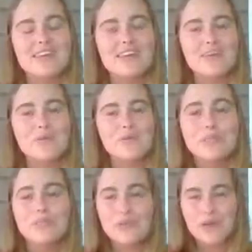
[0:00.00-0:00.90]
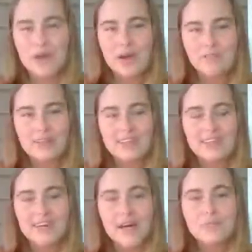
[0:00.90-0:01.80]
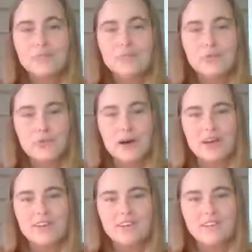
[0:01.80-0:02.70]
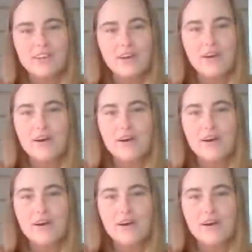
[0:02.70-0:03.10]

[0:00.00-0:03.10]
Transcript: that we do, everything that comes through us,